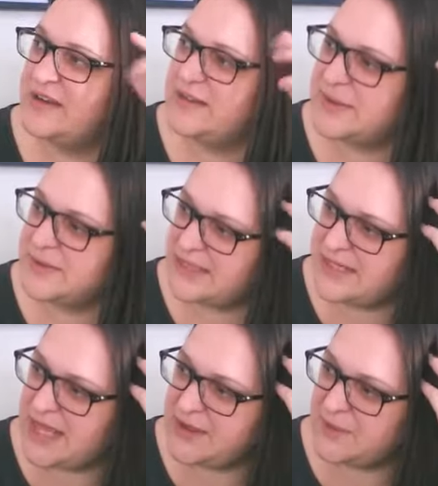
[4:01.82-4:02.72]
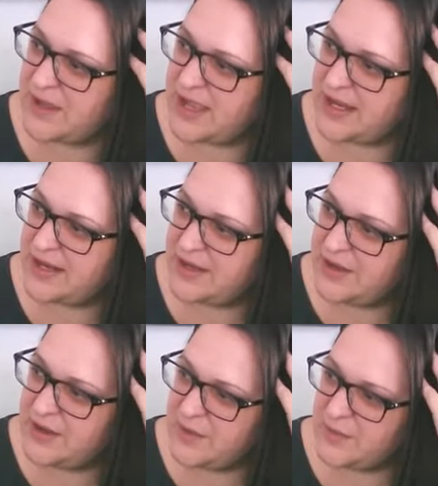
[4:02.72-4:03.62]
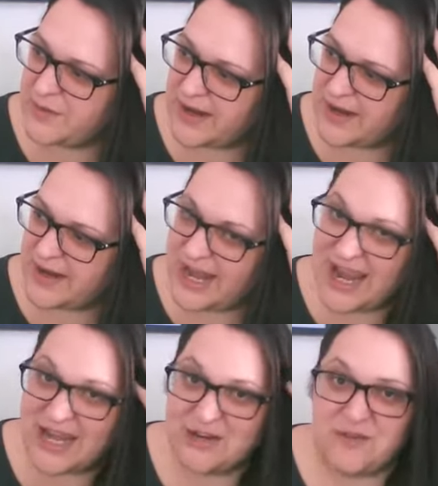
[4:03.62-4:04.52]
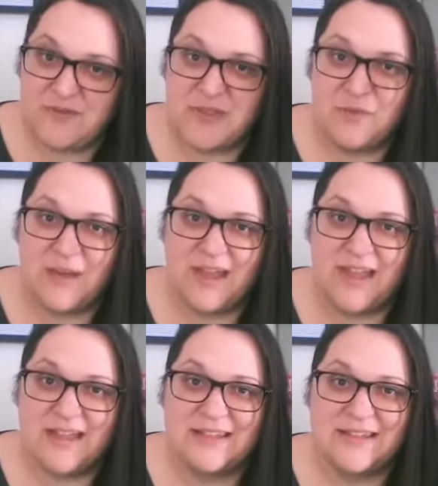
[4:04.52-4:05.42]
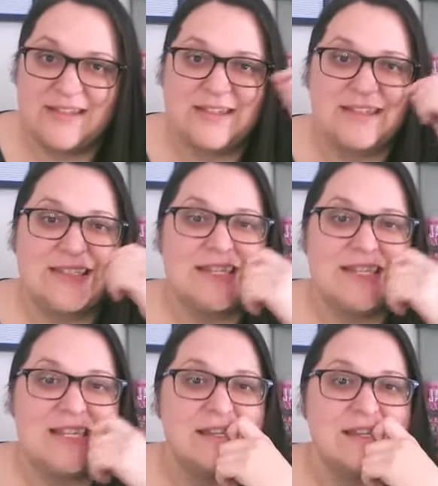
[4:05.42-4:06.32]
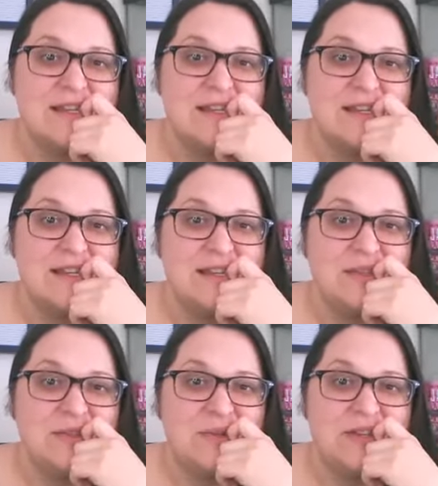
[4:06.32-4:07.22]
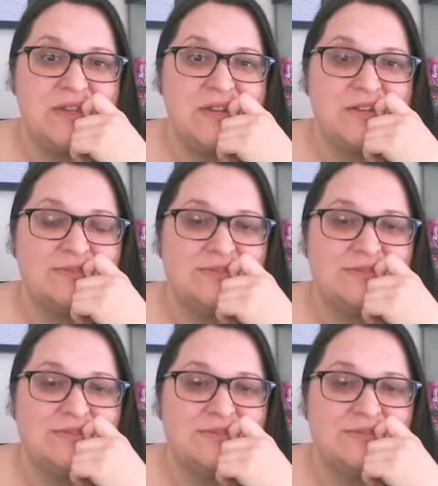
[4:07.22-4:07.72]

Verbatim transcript: There was another one where Andy Griffith was a lawyer.